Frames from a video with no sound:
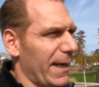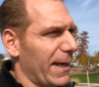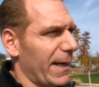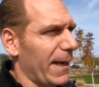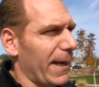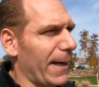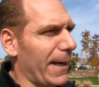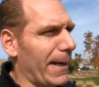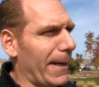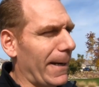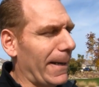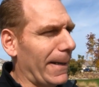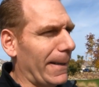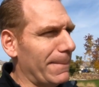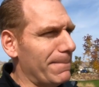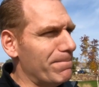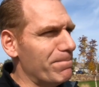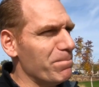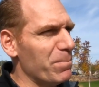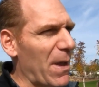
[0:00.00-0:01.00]

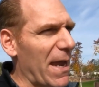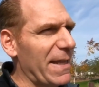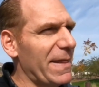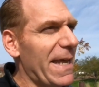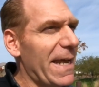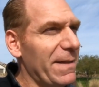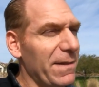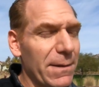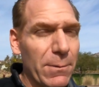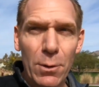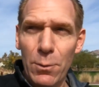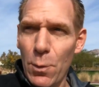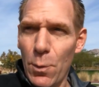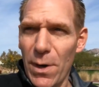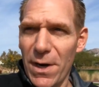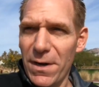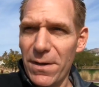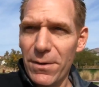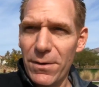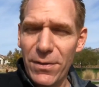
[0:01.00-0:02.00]
And then
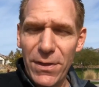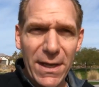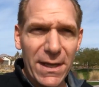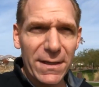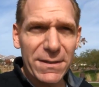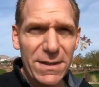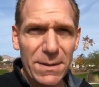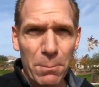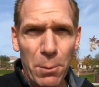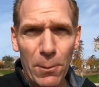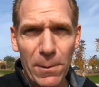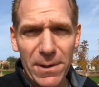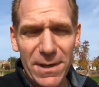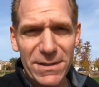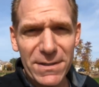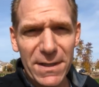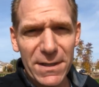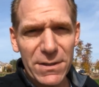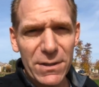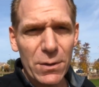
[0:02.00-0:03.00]
one other thing is important
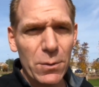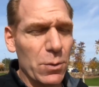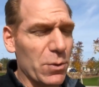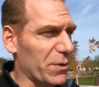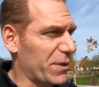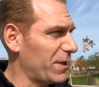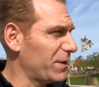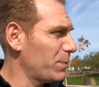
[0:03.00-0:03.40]
is the schools. There's